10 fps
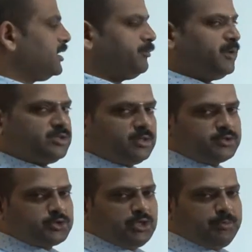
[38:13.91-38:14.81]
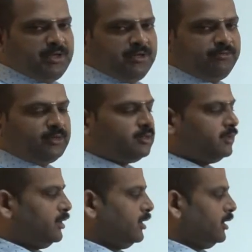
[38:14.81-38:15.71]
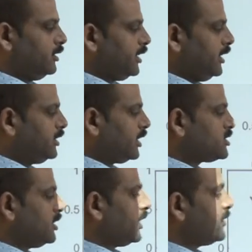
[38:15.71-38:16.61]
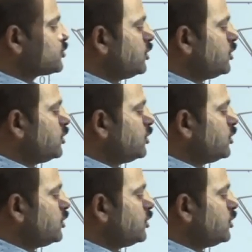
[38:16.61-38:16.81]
the picture is going to be different. the iteration rate is